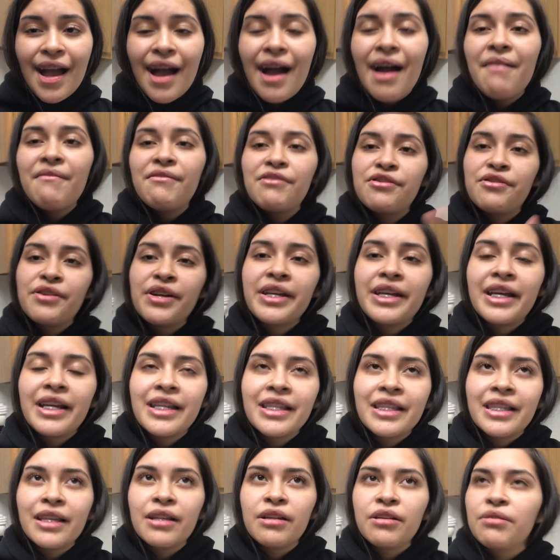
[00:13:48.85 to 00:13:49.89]
I haven't drank
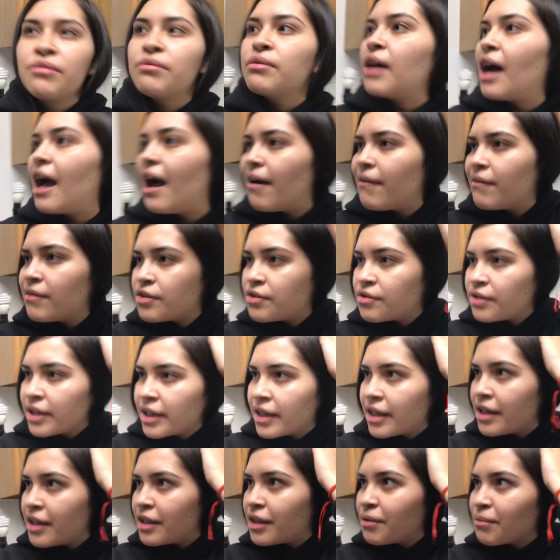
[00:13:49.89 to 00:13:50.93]
anything, dude. I haven't drank
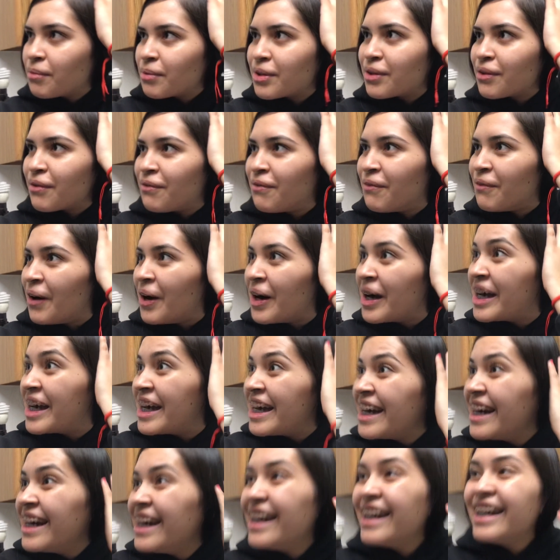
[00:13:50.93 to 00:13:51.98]
anything. What the fuck?
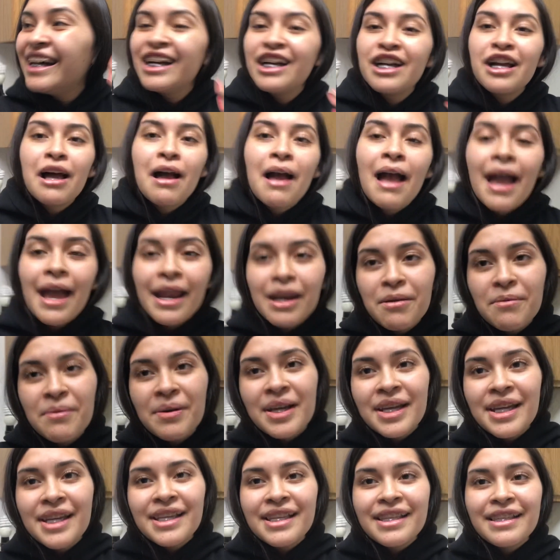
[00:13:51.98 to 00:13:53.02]

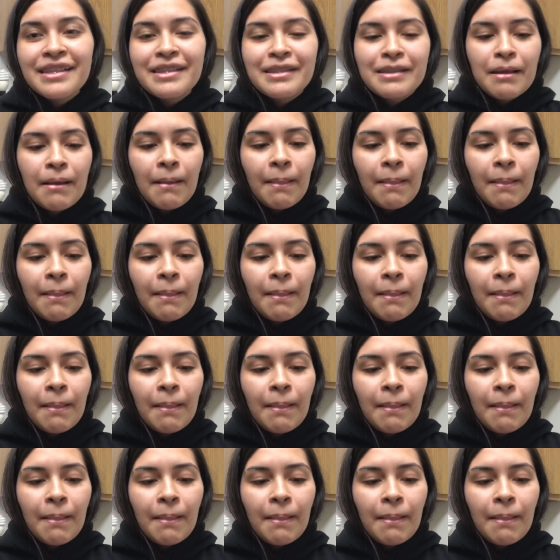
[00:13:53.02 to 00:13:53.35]
Anyways.